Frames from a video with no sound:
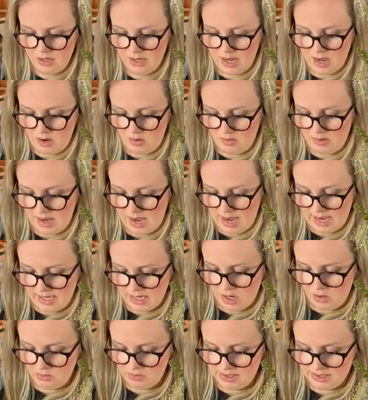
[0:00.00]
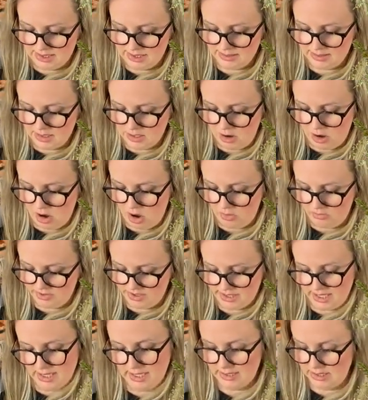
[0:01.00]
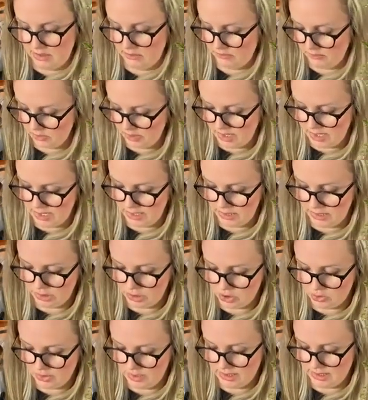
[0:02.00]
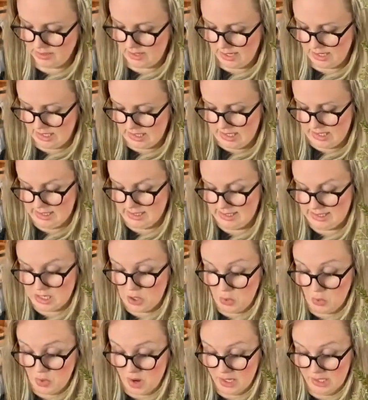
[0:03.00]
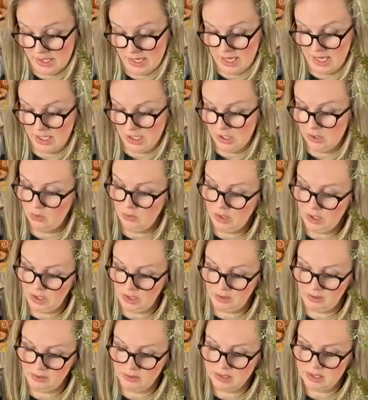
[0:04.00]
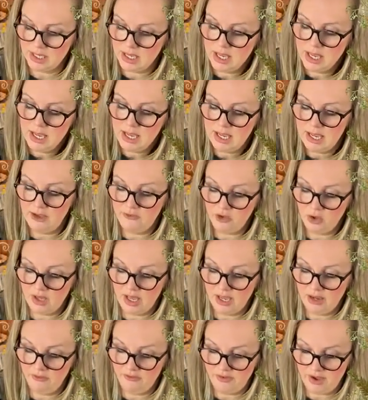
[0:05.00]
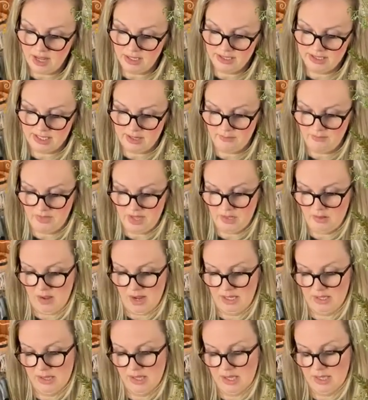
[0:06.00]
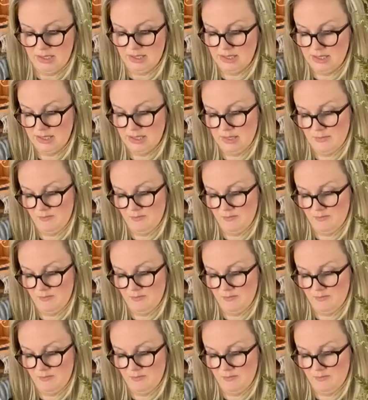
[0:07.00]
Now, I know this is an off-season for getting trees like this. So what can you use if you can't find something like this?